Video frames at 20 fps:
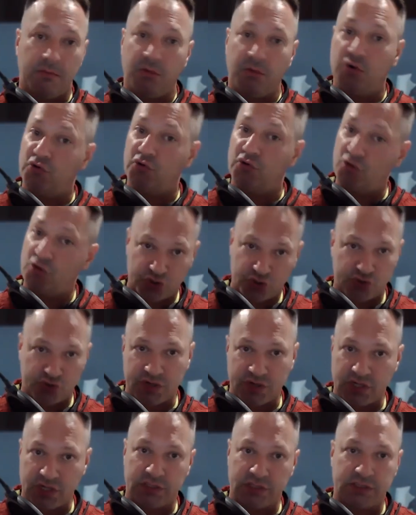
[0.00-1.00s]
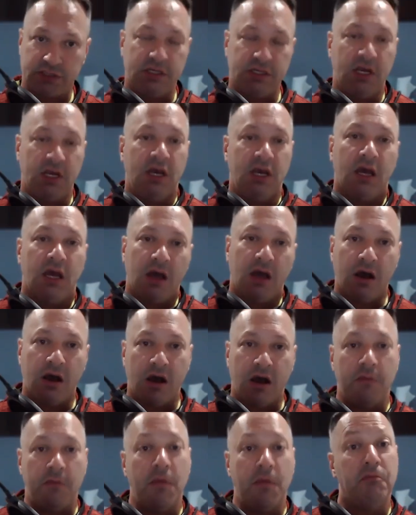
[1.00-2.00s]
Groceries,
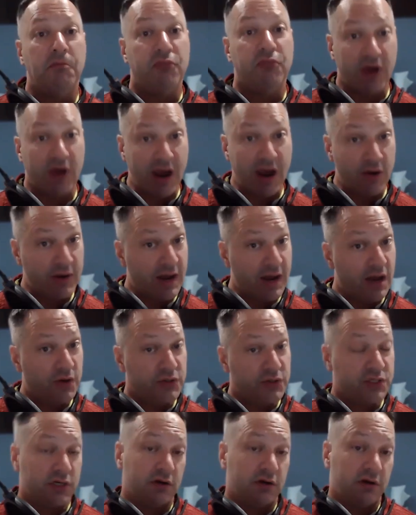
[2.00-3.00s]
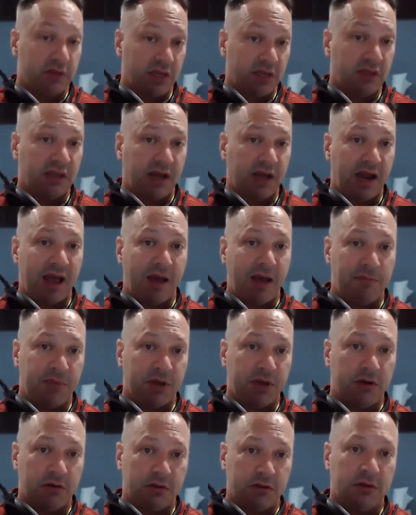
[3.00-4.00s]
brownouts are a thing that
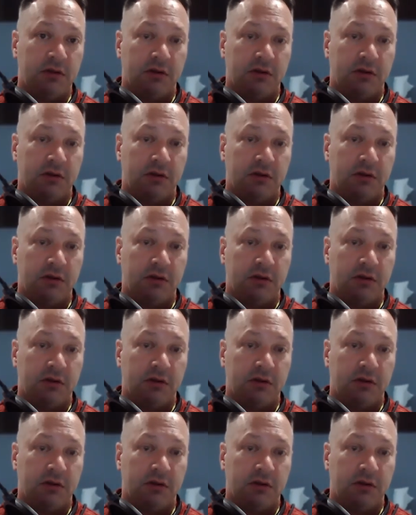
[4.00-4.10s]
happen